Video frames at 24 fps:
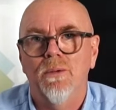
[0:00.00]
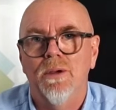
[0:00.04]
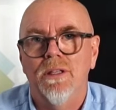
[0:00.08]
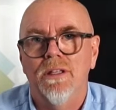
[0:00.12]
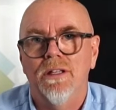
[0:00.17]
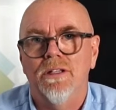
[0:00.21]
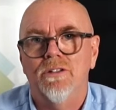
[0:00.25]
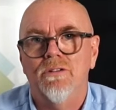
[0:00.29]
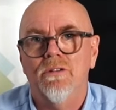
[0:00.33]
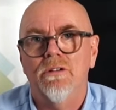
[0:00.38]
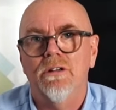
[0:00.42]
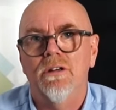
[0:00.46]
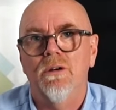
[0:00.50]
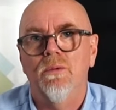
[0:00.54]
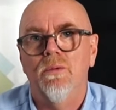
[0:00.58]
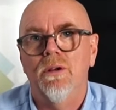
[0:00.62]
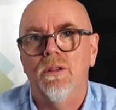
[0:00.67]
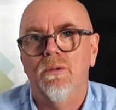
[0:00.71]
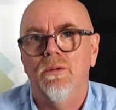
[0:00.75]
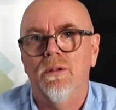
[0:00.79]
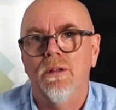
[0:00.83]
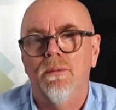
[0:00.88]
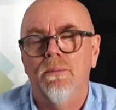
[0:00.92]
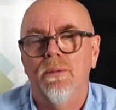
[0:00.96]
with and struggle
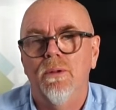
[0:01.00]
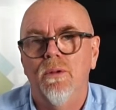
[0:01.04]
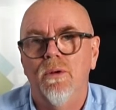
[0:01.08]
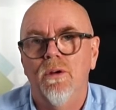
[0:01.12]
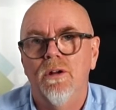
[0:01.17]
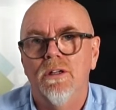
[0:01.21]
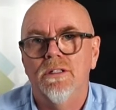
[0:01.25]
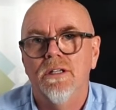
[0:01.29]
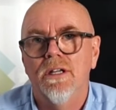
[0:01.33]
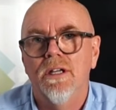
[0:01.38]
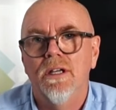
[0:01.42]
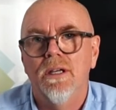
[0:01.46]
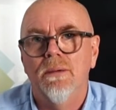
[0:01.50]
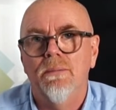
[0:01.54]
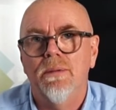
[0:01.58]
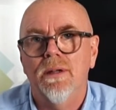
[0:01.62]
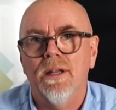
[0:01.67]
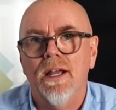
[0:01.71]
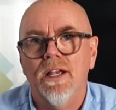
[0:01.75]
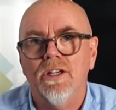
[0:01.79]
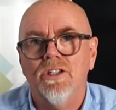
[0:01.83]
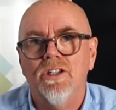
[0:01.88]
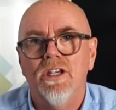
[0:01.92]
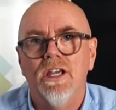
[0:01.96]
with employers, but
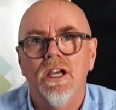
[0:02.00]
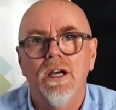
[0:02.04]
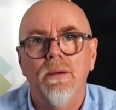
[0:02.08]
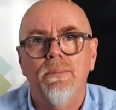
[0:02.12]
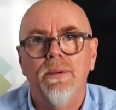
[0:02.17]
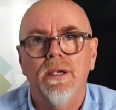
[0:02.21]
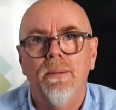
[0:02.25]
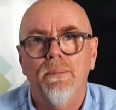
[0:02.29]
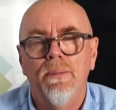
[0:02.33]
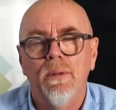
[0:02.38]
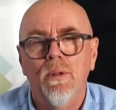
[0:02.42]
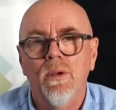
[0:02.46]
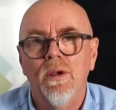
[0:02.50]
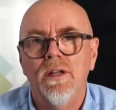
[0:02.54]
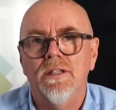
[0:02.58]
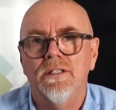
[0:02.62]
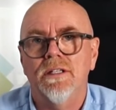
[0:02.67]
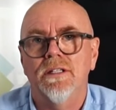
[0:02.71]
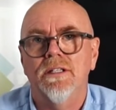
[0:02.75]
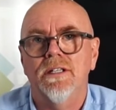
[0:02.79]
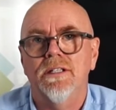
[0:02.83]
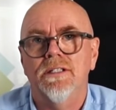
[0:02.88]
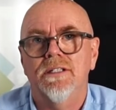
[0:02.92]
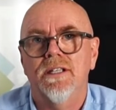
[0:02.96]
actually helping employers
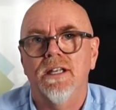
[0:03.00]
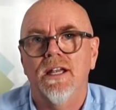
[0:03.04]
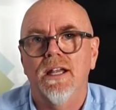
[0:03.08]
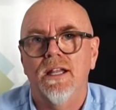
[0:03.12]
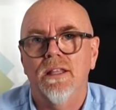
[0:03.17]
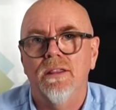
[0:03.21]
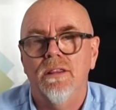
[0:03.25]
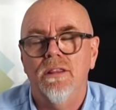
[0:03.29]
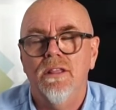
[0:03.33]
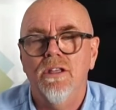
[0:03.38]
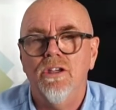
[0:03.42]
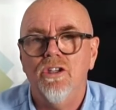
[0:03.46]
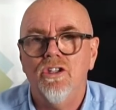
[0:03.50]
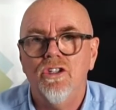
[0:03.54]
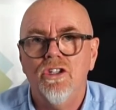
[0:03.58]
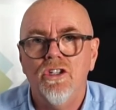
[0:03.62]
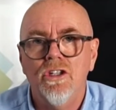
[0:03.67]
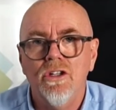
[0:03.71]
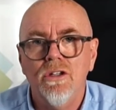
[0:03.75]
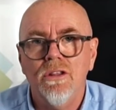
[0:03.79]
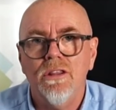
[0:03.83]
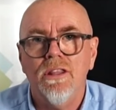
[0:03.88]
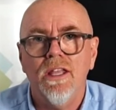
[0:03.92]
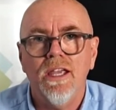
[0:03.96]
understand that
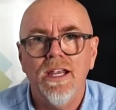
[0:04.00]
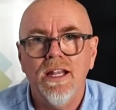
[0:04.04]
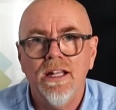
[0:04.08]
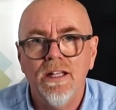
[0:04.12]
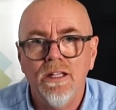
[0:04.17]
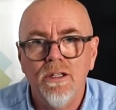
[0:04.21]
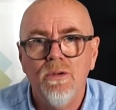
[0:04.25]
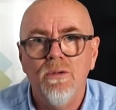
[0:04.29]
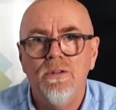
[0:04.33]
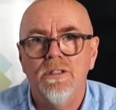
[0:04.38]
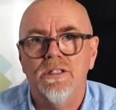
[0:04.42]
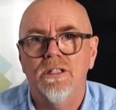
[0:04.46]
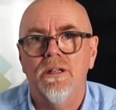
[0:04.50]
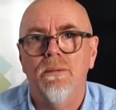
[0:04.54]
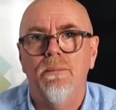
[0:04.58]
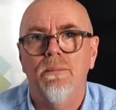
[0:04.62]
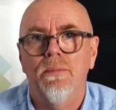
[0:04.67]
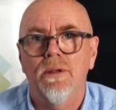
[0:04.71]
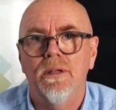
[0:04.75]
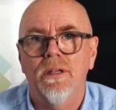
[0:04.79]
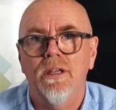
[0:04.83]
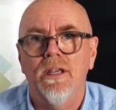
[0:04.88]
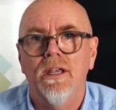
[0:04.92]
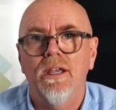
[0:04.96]
should they lose
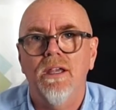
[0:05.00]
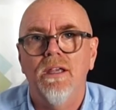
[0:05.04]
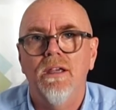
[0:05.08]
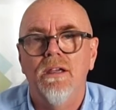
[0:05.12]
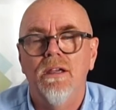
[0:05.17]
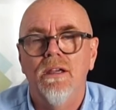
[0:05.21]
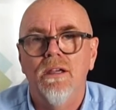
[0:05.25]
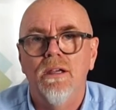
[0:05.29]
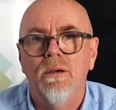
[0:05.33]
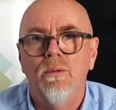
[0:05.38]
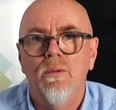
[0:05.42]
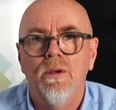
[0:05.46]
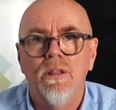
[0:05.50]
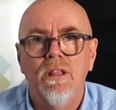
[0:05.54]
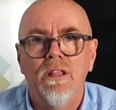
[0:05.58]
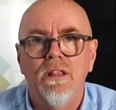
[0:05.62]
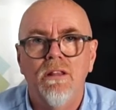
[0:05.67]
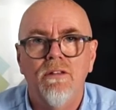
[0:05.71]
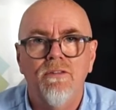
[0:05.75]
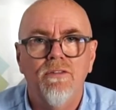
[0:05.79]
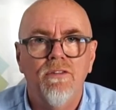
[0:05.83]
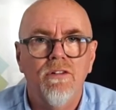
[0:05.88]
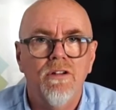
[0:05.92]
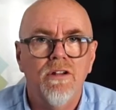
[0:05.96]
somebody within
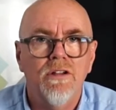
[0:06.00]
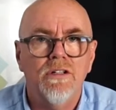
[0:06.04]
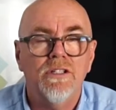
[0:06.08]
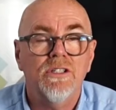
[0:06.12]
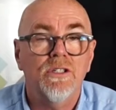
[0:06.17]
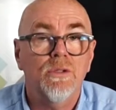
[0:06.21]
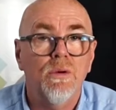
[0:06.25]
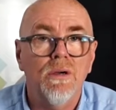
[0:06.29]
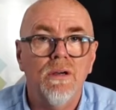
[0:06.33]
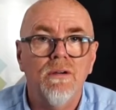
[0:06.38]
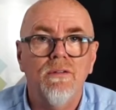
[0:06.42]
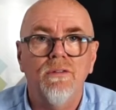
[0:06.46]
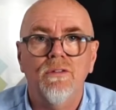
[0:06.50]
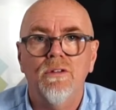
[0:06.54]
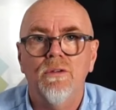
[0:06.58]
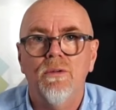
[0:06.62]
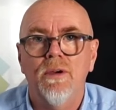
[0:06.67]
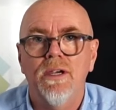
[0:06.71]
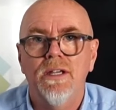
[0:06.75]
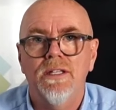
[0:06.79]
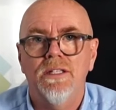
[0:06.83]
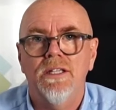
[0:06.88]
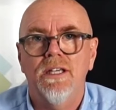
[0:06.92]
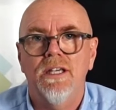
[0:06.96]
the first 12
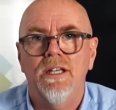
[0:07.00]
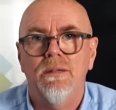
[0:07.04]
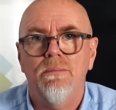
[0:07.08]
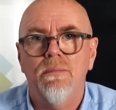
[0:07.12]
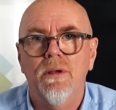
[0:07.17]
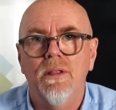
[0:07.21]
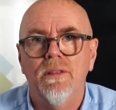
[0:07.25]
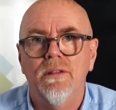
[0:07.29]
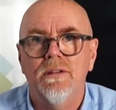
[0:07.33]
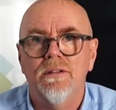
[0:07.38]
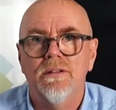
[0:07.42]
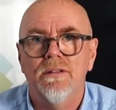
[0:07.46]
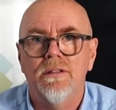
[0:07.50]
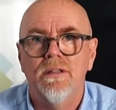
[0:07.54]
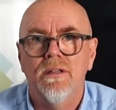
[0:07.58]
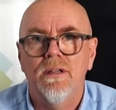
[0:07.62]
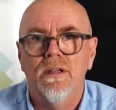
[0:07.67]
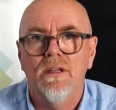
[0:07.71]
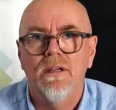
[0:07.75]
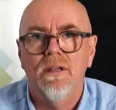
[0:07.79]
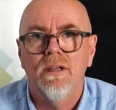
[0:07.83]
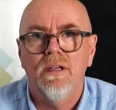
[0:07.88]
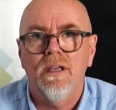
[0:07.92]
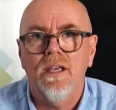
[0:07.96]
to 18 months,
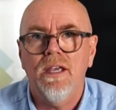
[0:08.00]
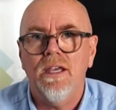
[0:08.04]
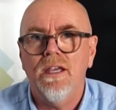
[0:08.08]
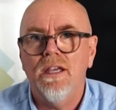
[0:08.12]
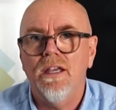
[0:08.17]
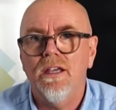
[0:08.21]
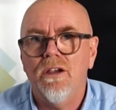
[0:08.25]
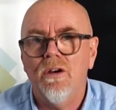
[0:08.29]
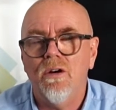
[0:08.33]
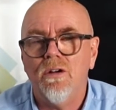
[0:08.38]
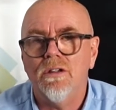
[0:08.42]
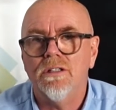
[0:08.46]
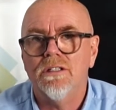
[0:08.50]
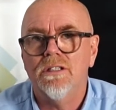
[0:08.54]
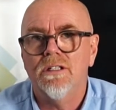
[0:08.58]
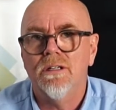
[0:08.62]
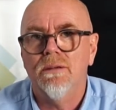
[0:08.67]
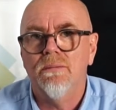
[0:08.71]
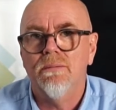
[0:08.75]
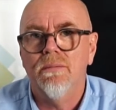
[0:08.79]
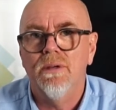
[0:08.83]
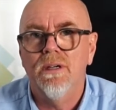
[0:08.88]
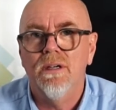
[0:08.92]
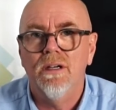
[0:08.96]
it can cost
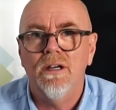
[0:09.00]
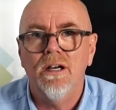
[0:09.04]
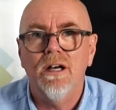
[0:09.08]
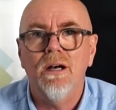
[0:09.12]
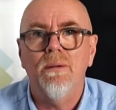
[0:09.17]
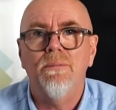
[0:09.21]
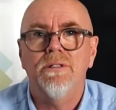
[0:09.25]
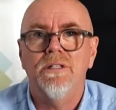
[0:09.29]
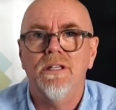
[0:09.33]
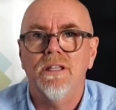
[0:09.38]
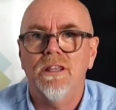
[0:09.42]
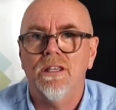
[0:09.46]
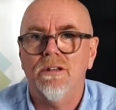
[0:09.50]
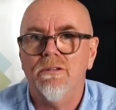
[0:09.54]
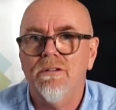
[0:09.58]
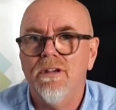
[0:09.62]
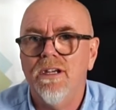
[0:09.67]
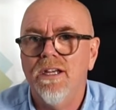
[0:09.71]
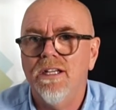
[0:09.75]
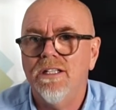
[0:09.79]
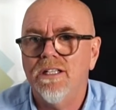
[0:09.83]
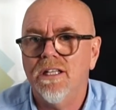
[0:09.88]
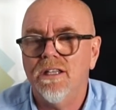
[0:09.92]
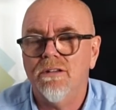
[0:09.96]
them up to
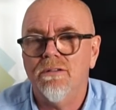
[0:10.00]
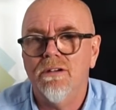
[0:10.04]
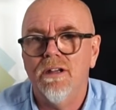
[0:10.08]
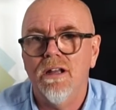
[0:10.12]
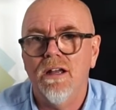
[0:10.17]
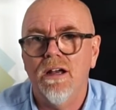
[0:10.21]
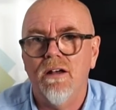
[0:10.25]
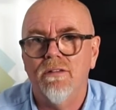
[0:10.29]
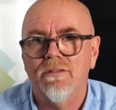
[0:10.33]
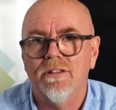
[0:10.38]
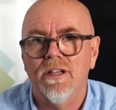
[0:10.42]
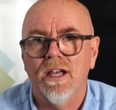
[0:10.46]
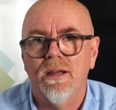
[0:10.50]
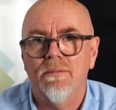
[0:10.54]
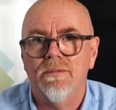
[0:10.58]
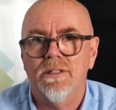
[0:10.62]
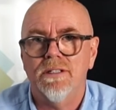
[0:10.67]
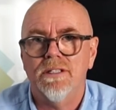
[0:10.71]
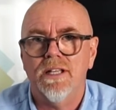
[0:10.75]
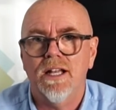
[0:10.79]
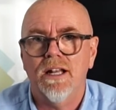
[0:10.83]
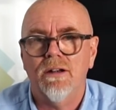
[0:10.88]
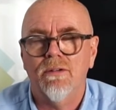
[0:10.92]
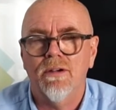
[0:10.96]
3 to 3.5 times
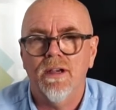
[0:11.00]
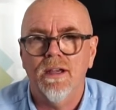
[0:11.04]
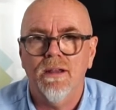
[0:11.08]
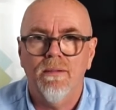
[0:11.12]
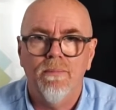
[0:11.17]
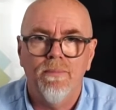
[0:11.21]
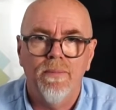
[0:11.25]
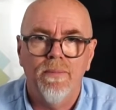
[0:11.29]
the salary.